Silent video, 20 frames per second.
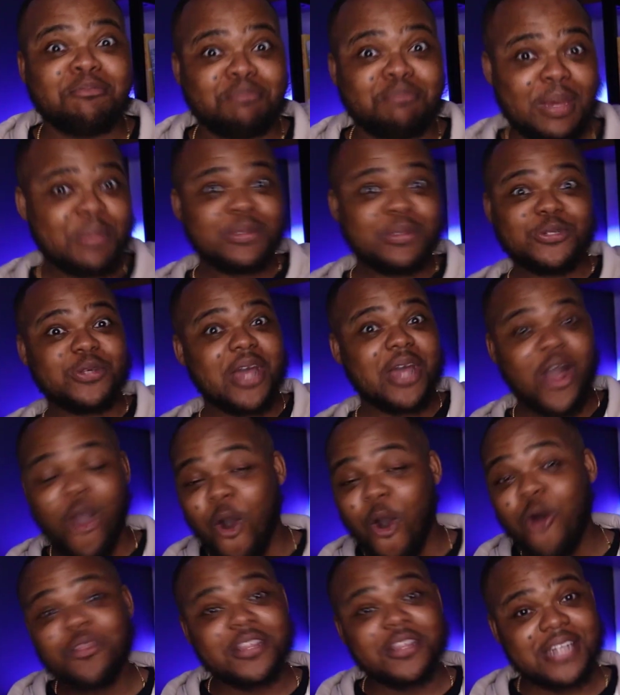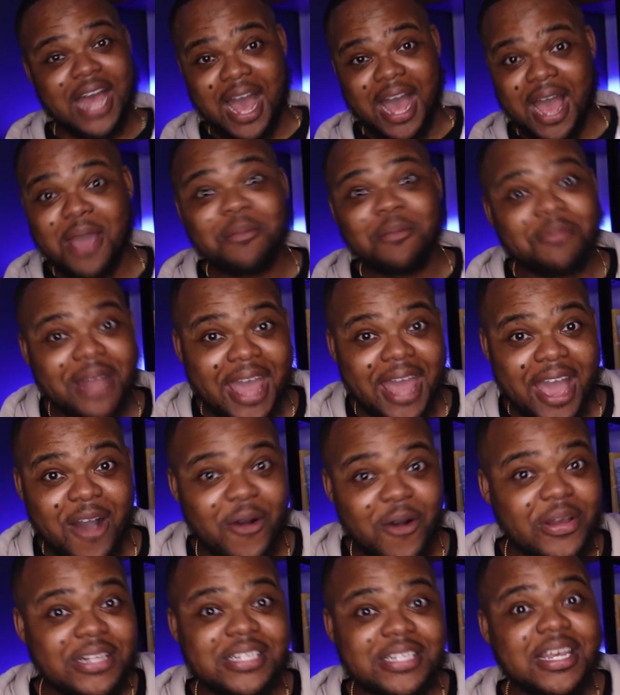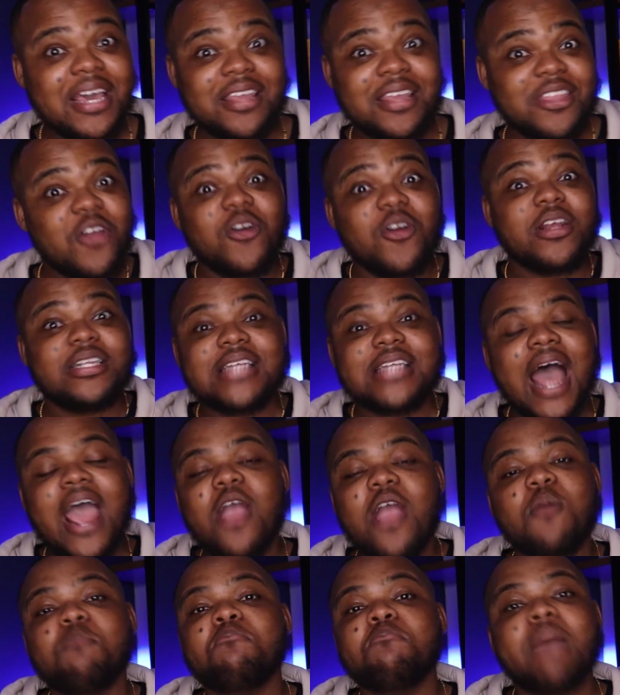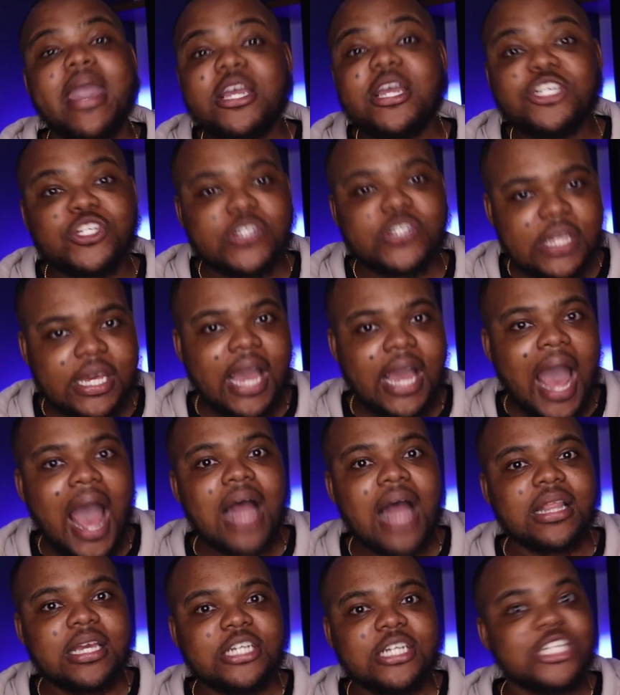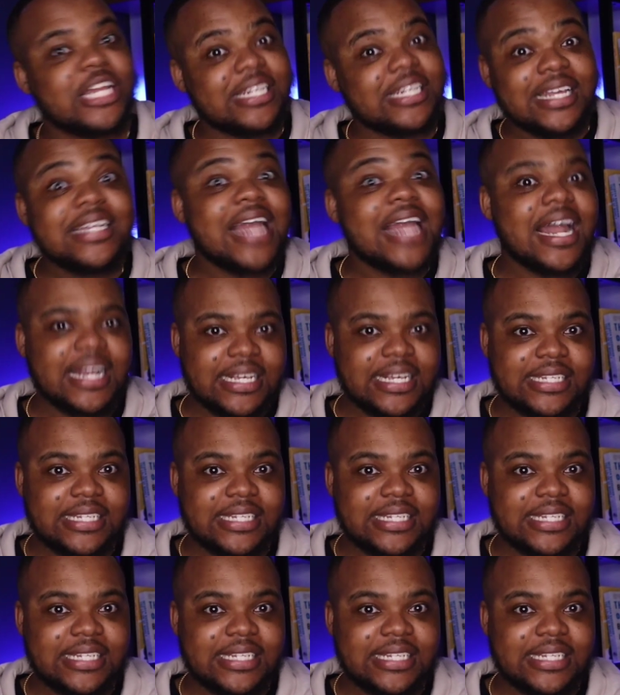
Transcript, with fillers: People do that all the time now. It's, there are entire majors in college that did not